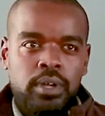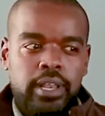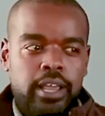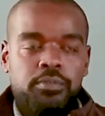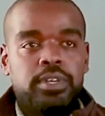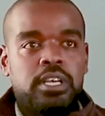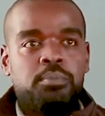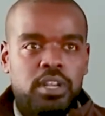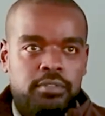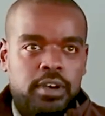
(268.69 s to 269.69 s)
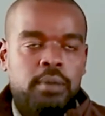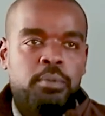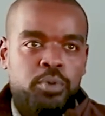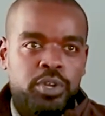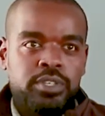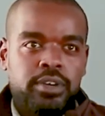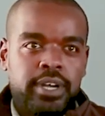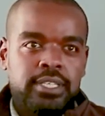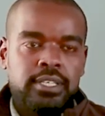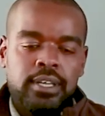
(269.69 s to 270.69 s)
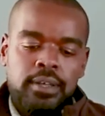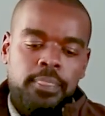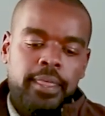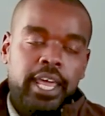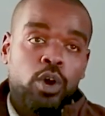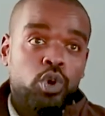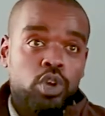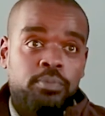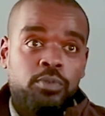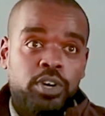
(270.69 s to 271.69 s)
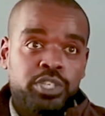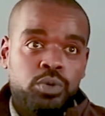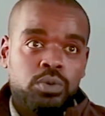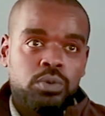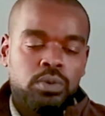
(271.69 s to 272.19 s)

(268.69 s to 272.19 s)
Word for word: Like for example, if I'm a producer, right? Then I call you up for a show.